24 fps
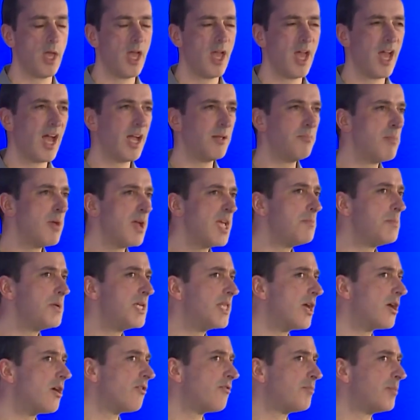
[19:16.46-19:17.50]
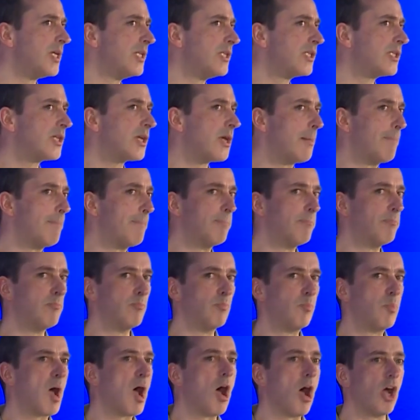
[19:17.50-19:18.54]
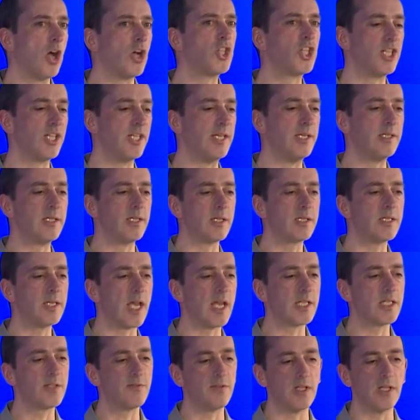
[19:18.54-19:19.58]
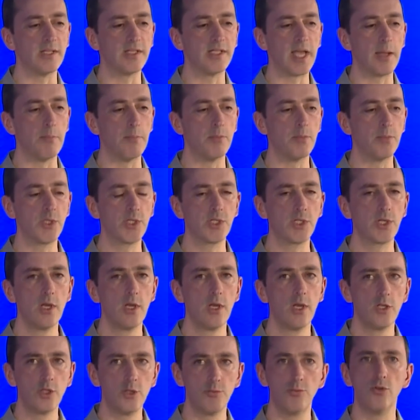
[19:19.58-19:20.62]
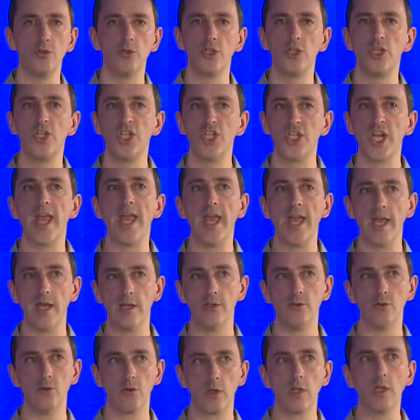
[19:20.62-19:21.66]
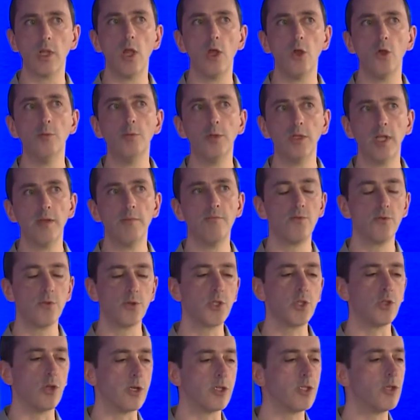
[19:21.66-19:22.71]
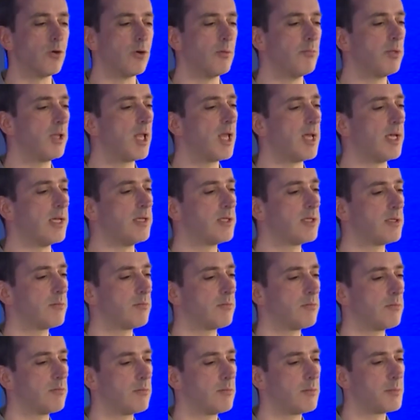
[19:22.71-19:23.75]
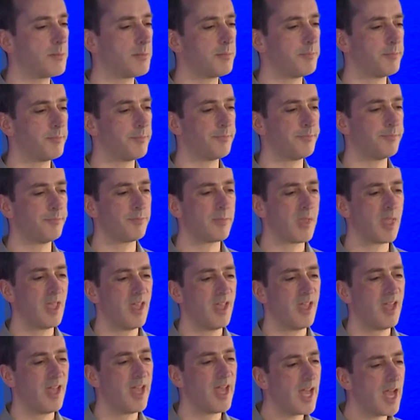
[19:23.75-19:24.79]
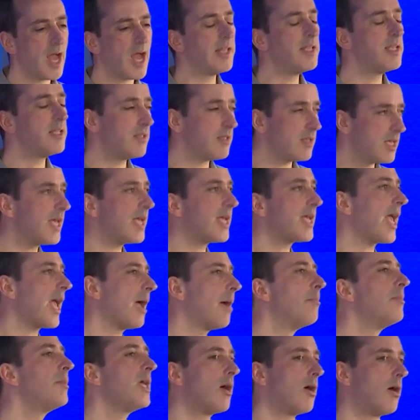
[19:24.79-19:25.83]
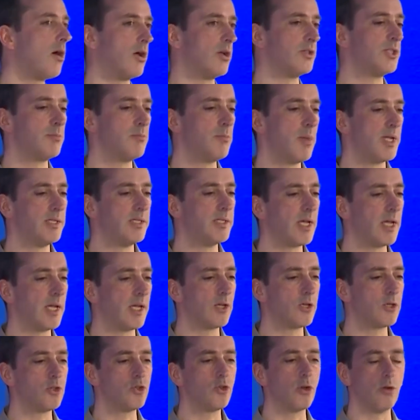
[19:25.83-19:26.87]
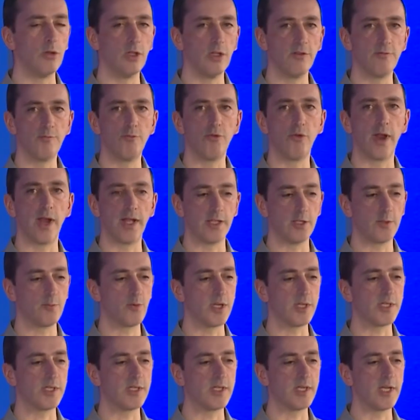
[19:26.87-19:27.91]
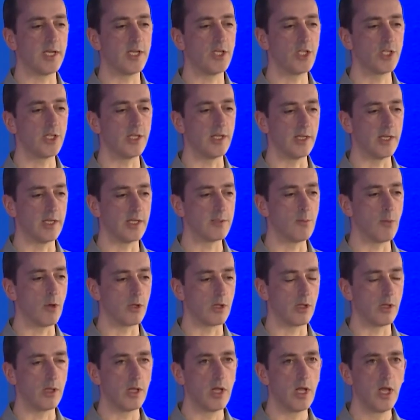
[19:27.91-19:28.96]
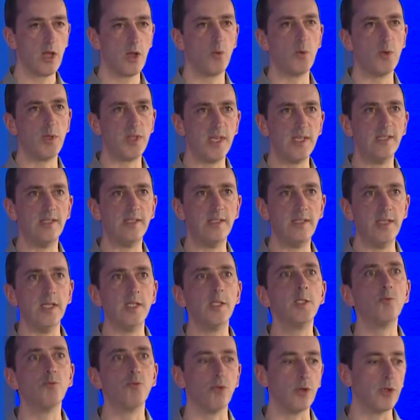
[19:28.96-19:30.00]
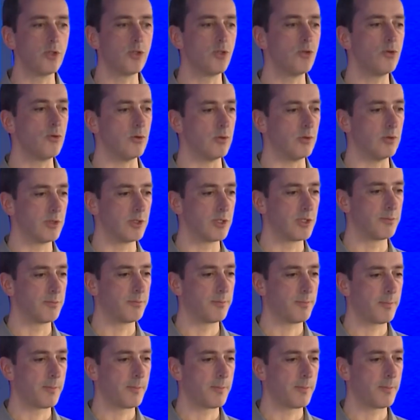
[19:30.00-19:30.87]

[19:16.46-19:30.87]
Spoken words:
And maybe there have been some partially successful attempts to put shared or global infrastructure in place. And it can be hard to maintain control of brand presentation in this model with these disparate tools.